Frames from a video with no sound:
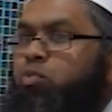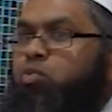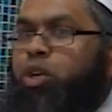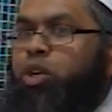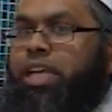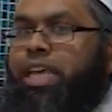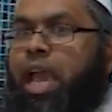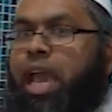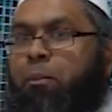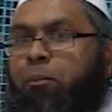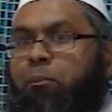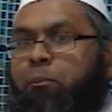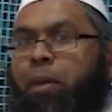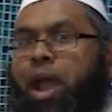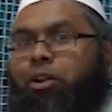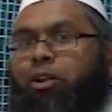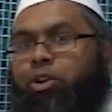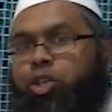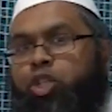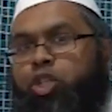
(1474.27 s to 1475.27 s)
would get
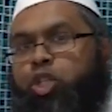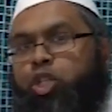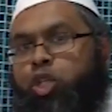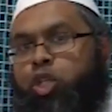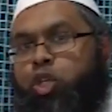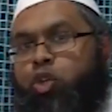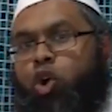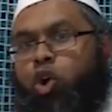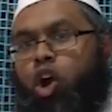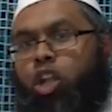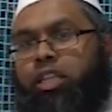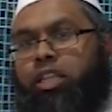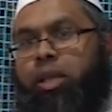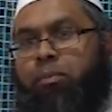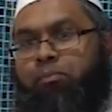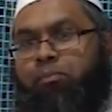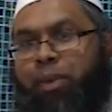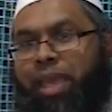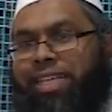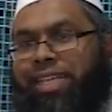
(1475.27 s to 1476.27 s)
married to you on the
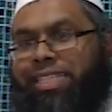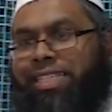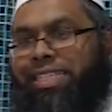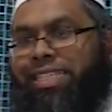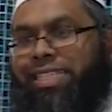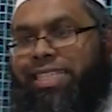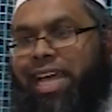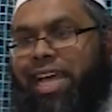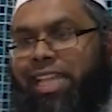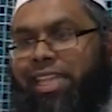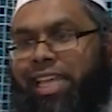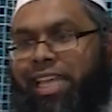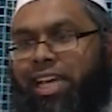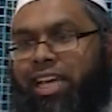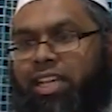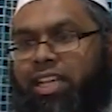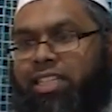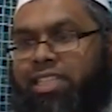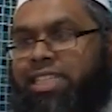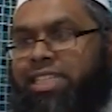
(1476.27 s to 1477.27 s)
basis that they're
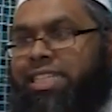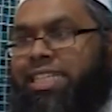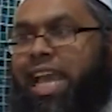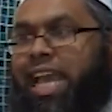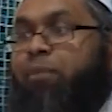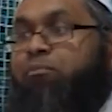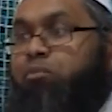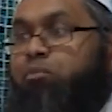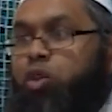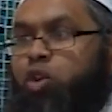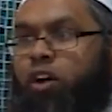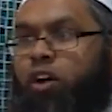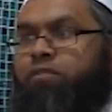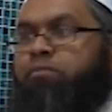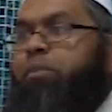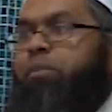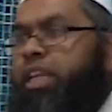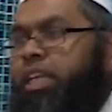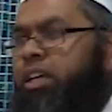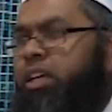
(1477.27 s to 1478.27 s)
going to scam you
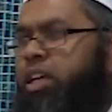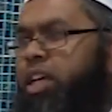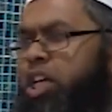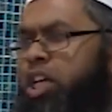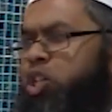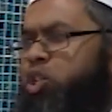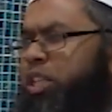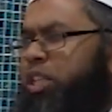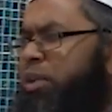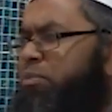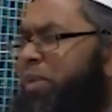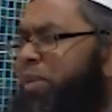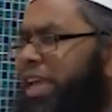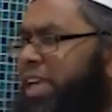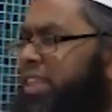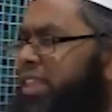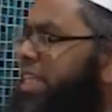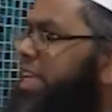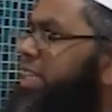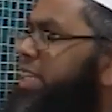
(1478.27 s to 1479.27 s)
of money. So they'll
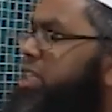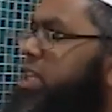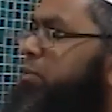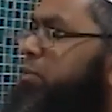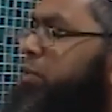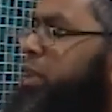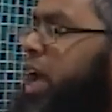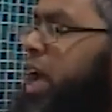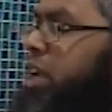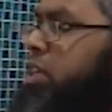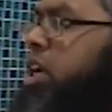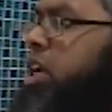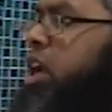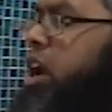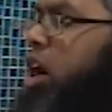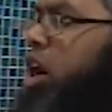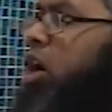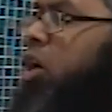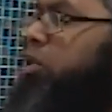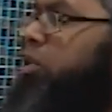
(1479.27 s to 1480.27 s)
make things up
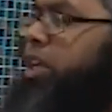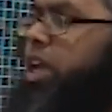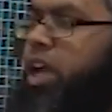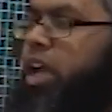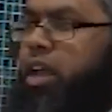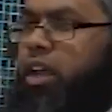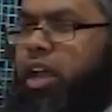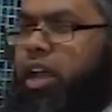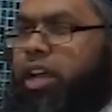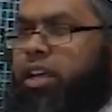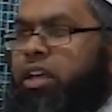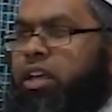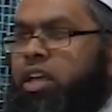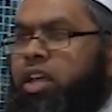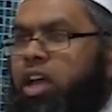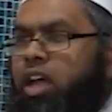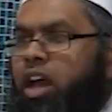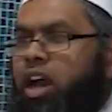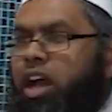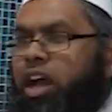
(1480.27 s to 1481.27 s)
that, oh yeah, like
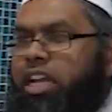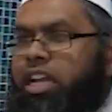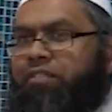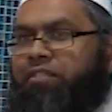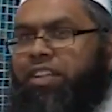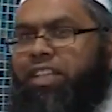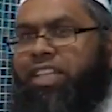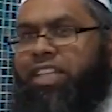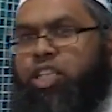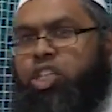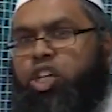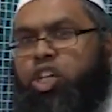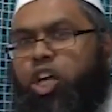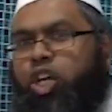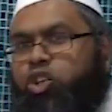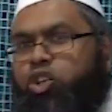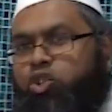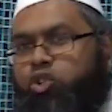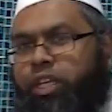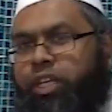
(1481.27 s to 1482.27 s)
I live in this
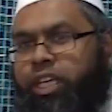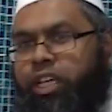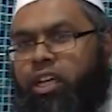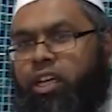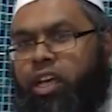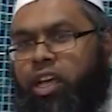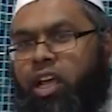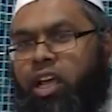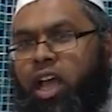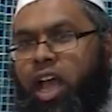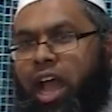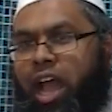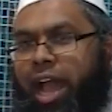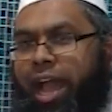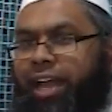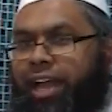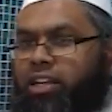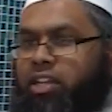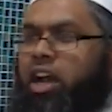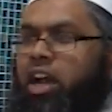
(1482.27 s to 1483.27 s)
country
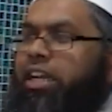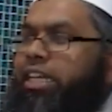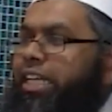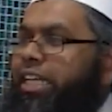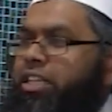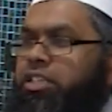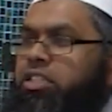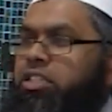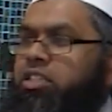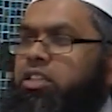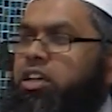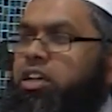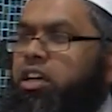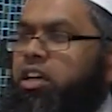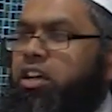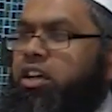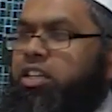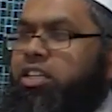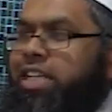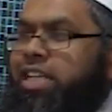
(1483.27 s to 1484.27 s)
and I need
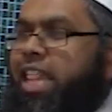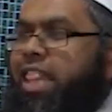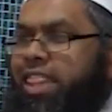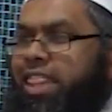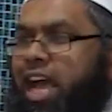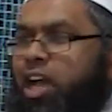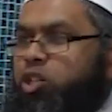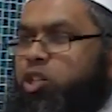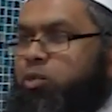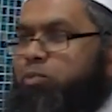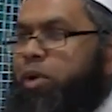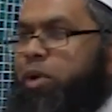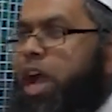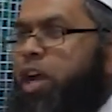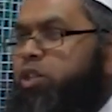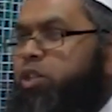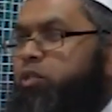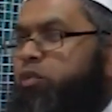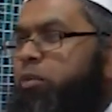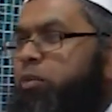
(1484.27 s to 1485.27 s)

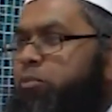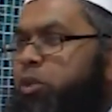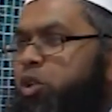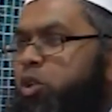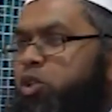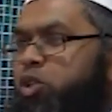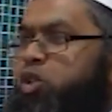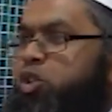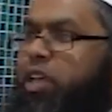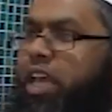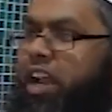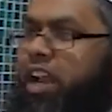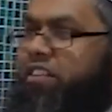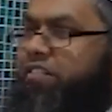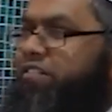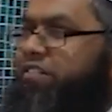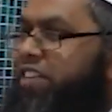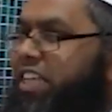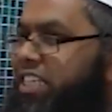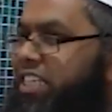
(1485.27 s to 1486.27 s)
£10,000 from you to get
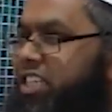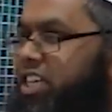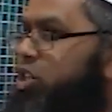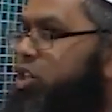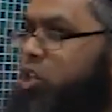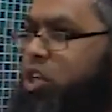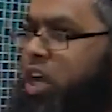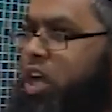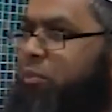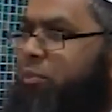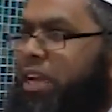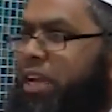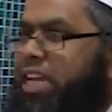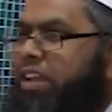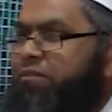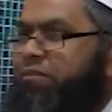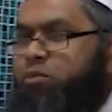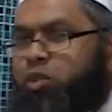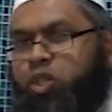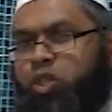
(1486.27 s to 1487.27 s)
a visa to come and
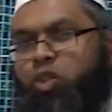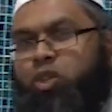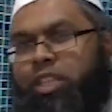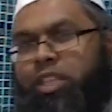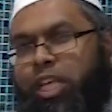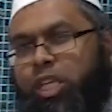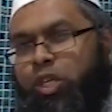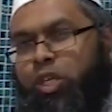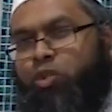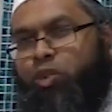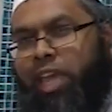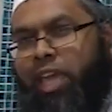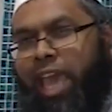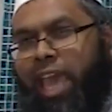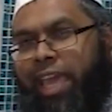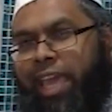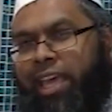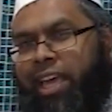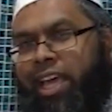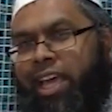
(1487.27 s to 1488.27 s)
live with you in the
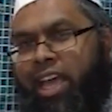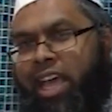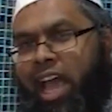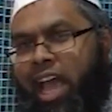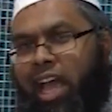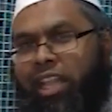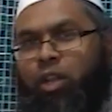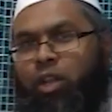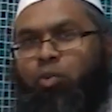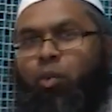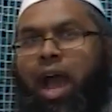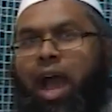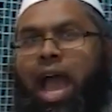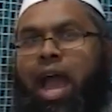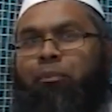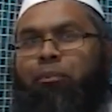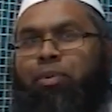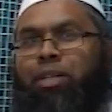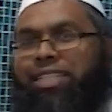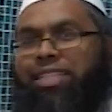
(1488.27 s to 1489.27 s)
UK. And then what
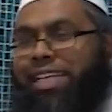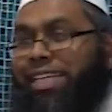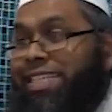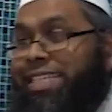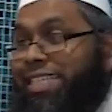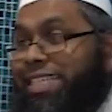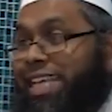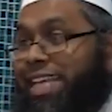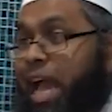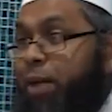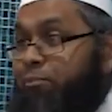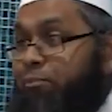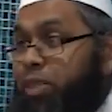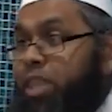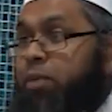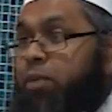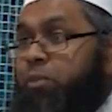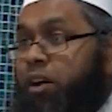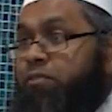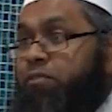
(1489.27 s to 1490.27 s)
happens? They scam
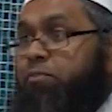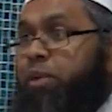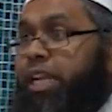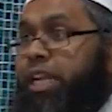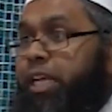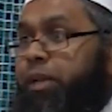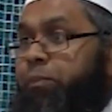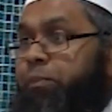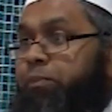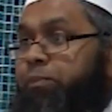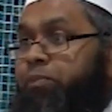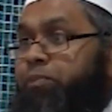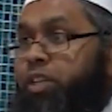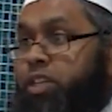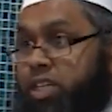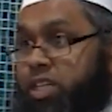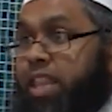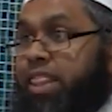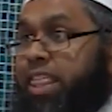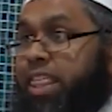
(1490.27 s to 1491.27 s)
them of money,
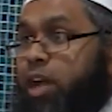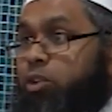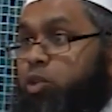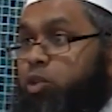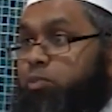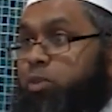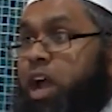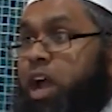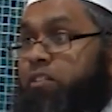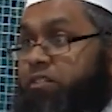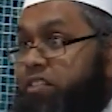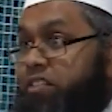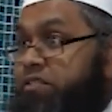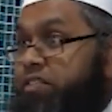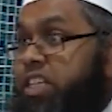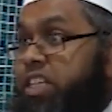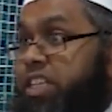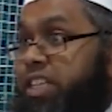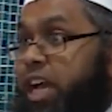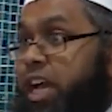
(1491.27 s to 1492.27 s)
£10,000,
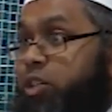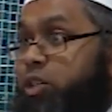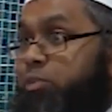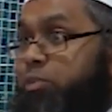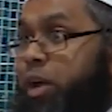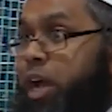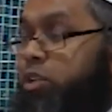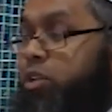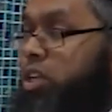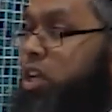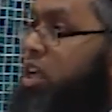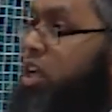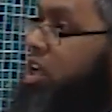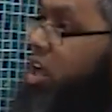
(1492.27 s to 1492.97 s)
£15,000,